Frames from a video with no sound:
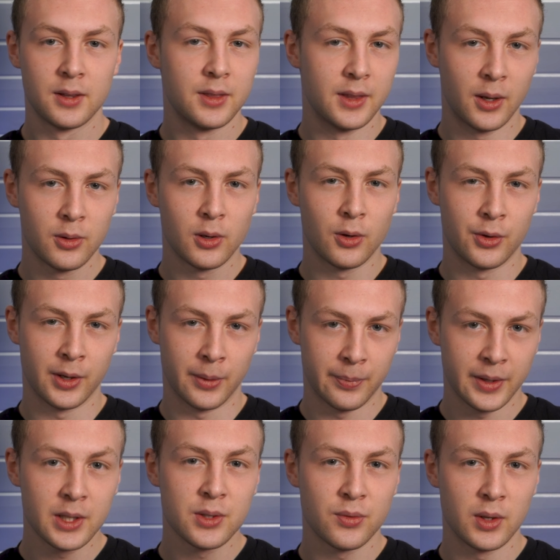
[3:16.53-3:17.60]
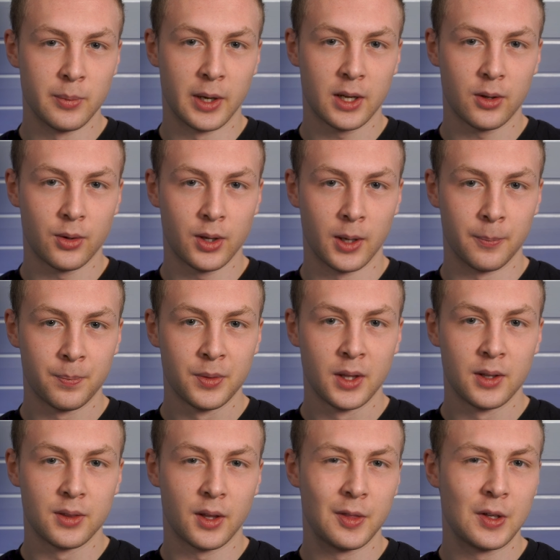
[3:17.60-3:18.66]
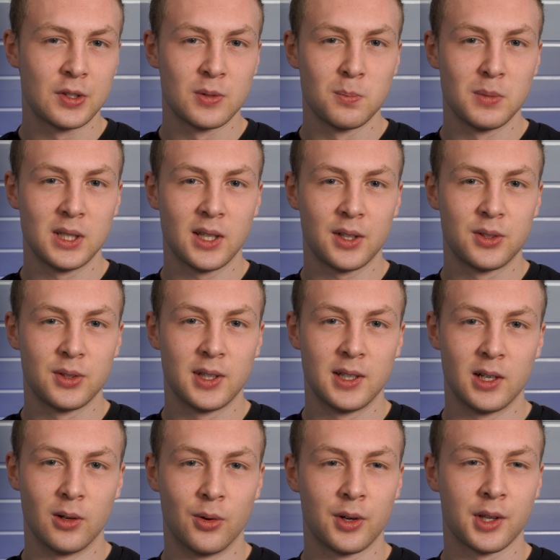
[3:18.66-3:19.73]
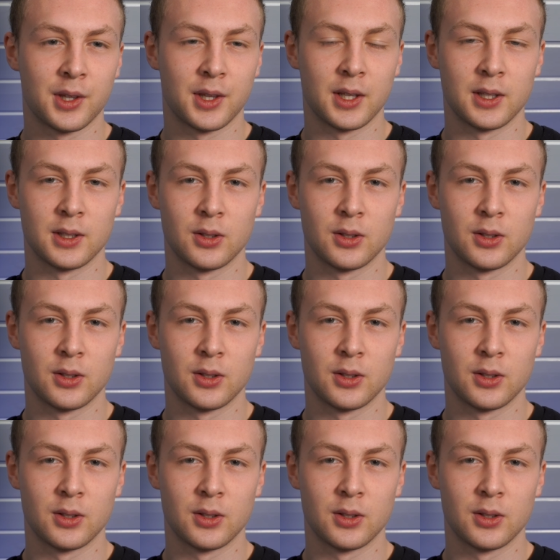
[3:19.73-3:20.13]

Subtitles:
Now you learn that, that's feedback, okay? That doesn't mean that you didn't learn anything,